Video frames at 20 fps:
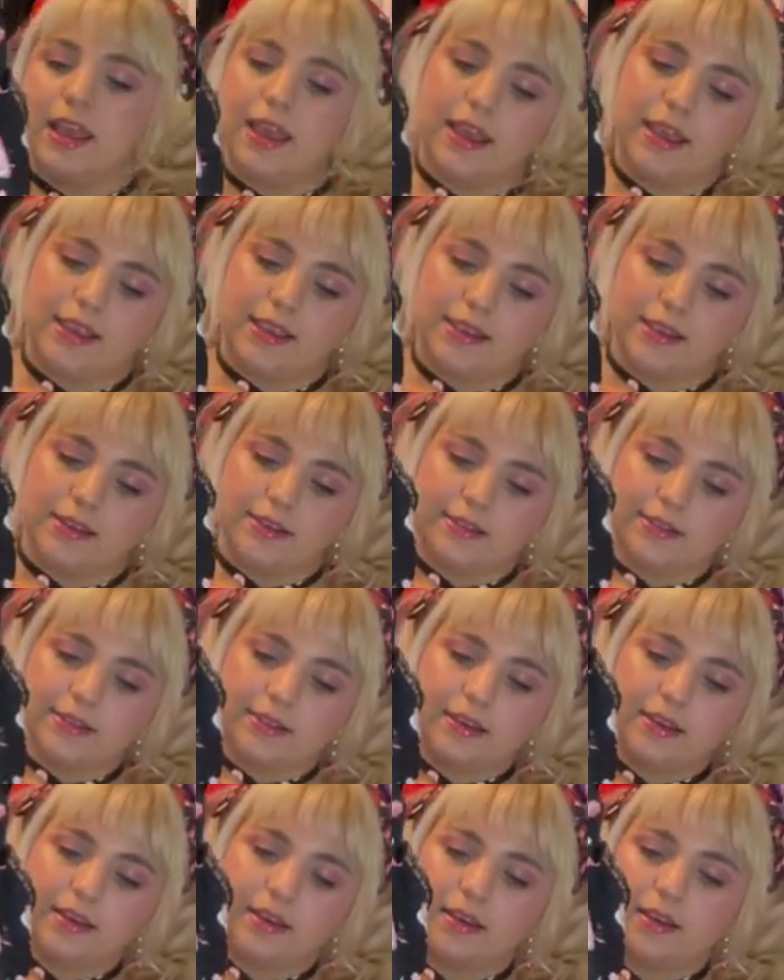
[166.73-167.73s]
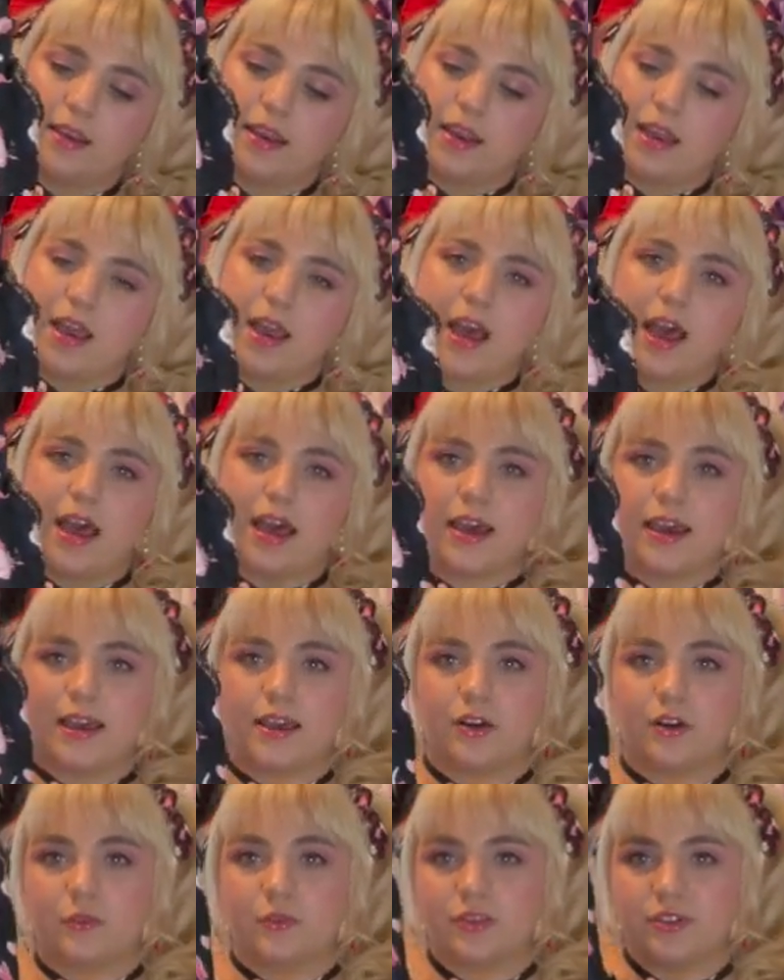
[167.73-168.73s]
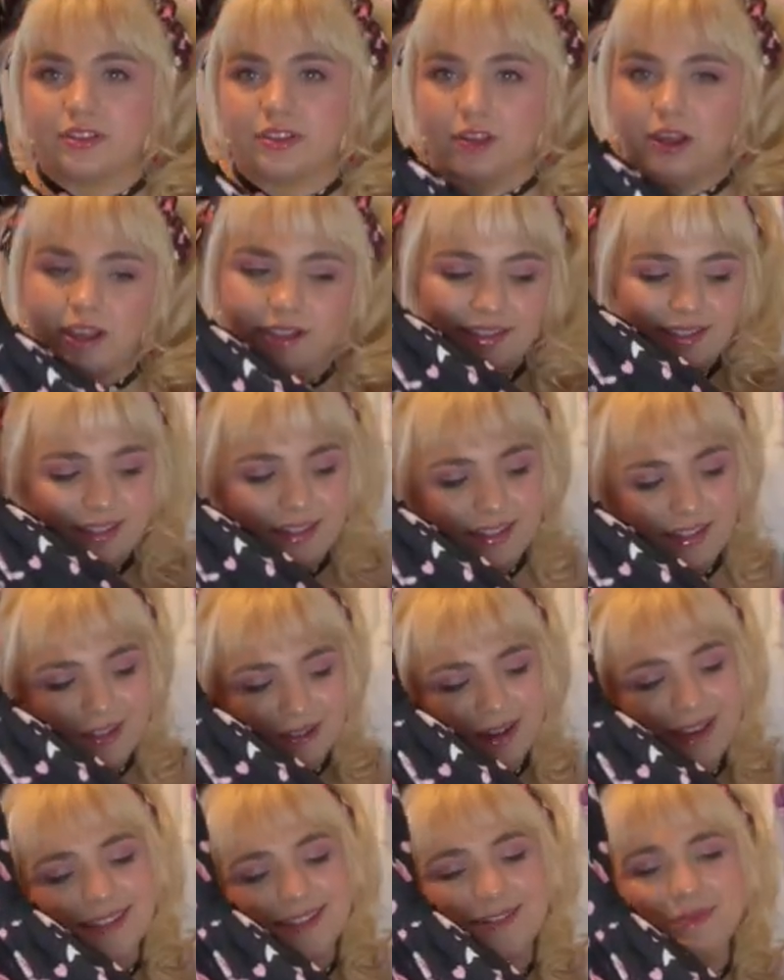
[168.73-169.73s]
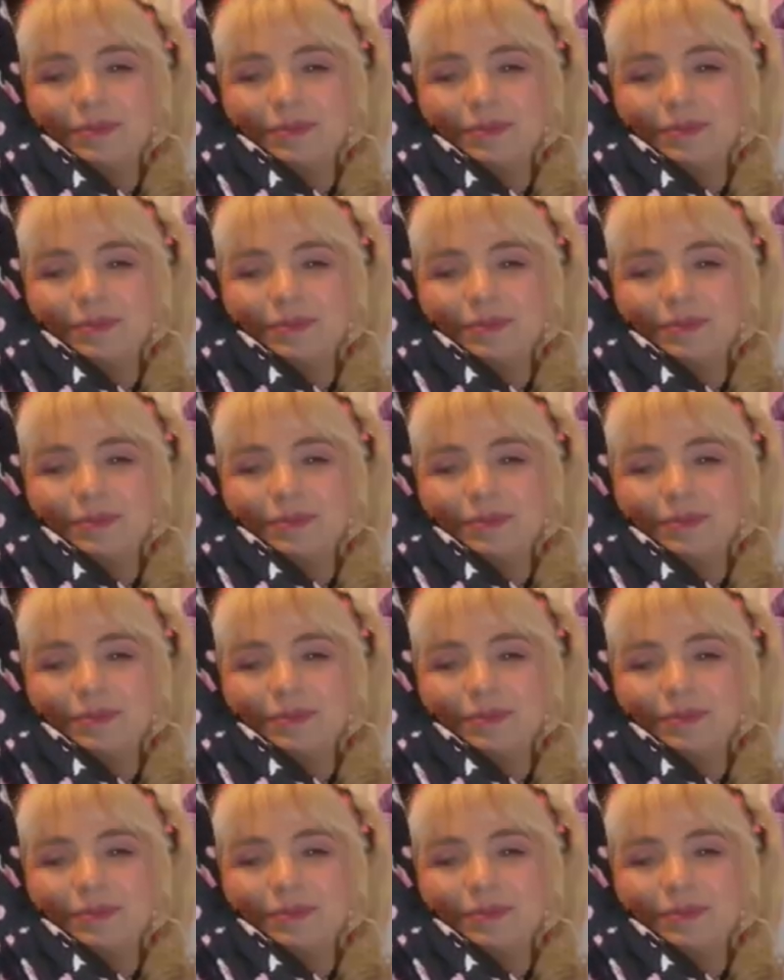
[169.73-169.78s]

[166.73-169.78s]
And I almost lost this dress